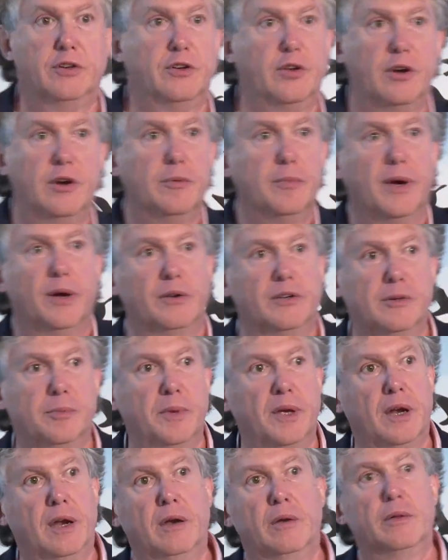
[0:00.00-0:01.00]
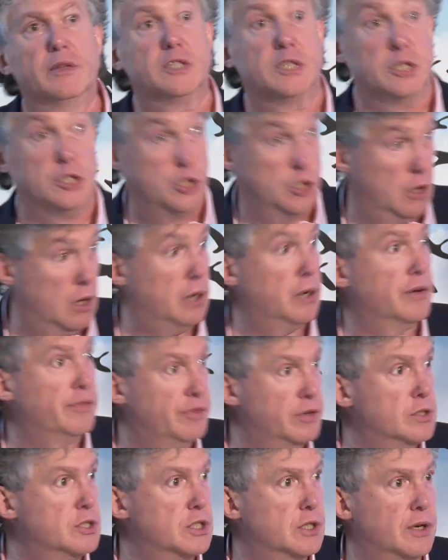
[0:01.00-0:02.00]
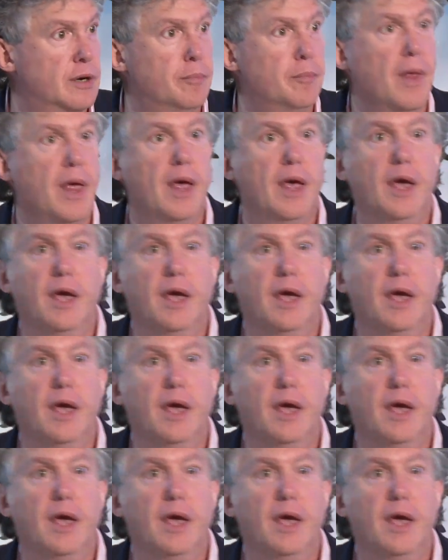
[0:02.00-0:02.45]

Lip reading: term out to me, and I know it's a geographer's term.